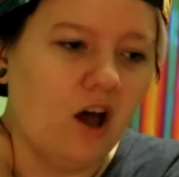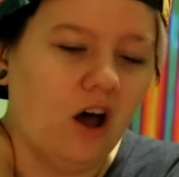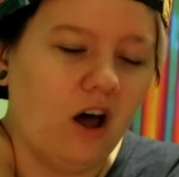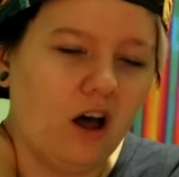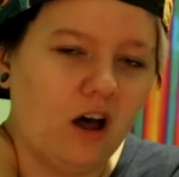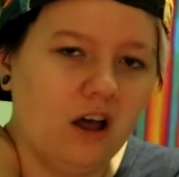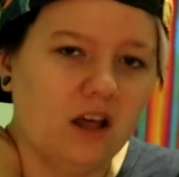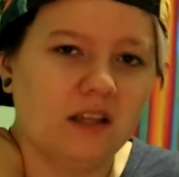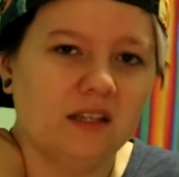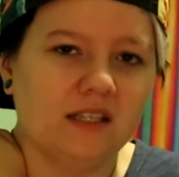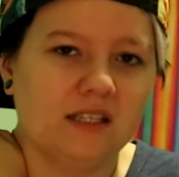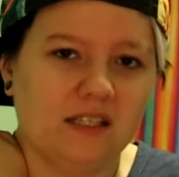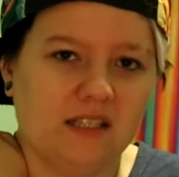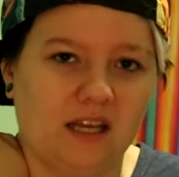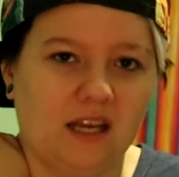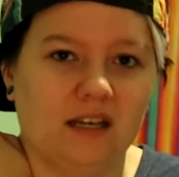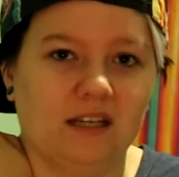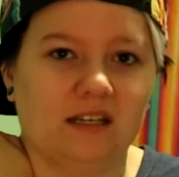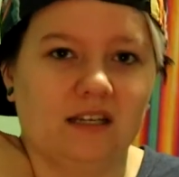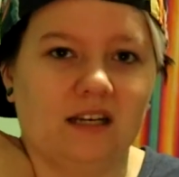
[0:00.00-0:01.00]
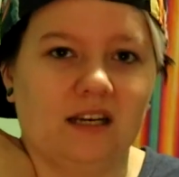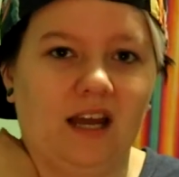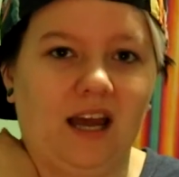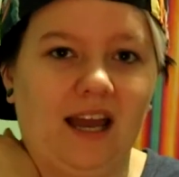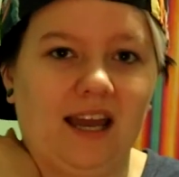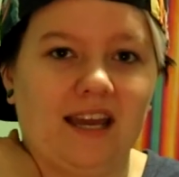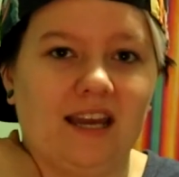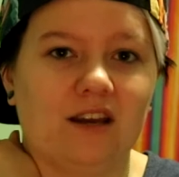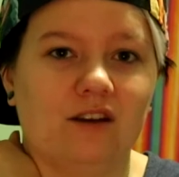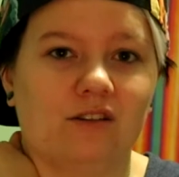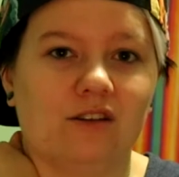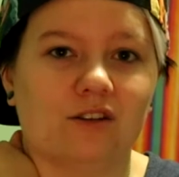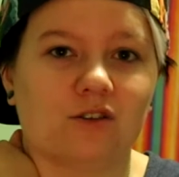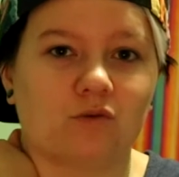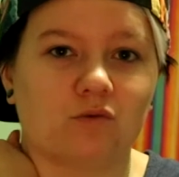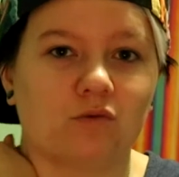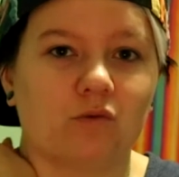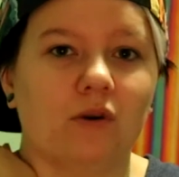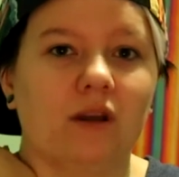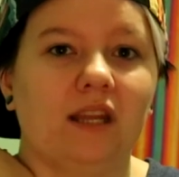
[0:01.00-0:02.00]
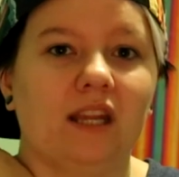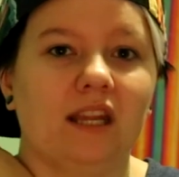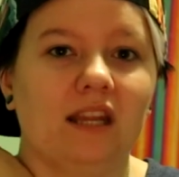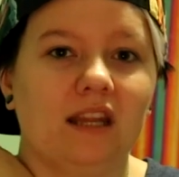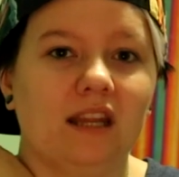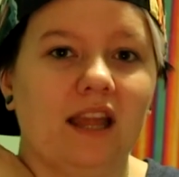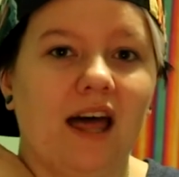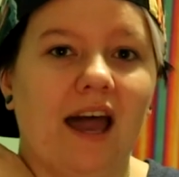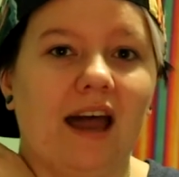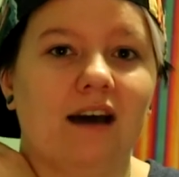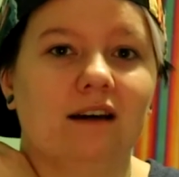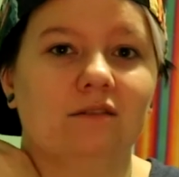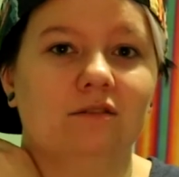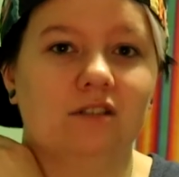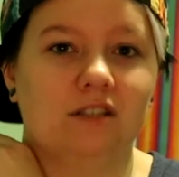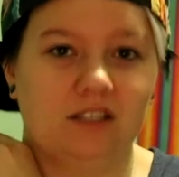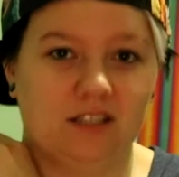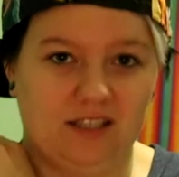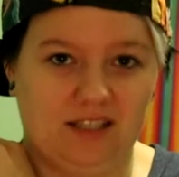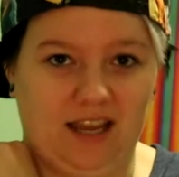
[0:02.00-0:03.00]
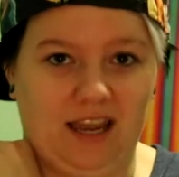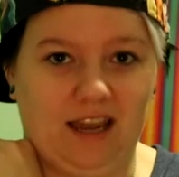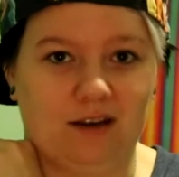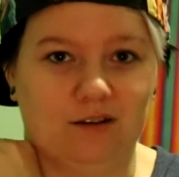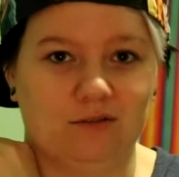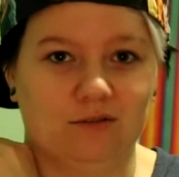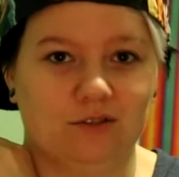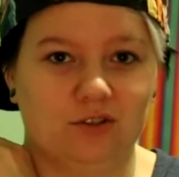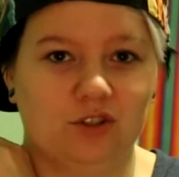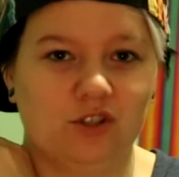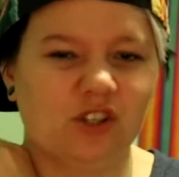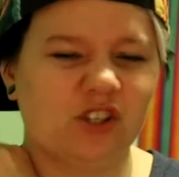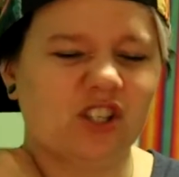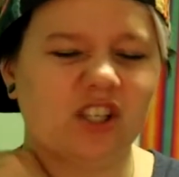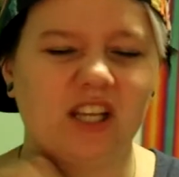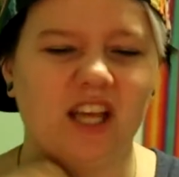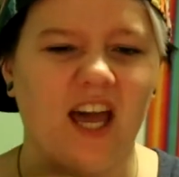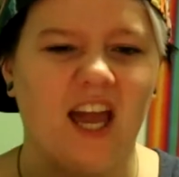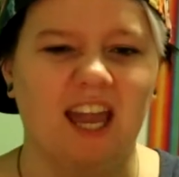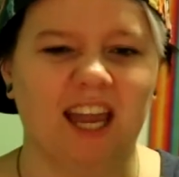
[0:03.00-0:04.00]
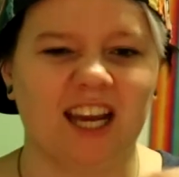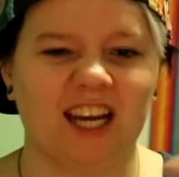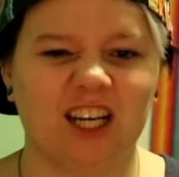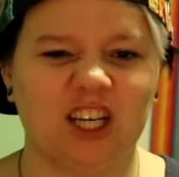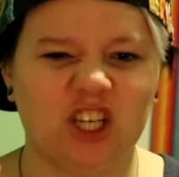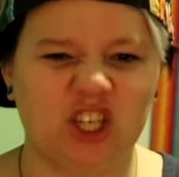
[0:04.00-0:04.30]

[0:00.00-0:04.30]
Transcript: All of a sudden, I hear this really loud sound, just like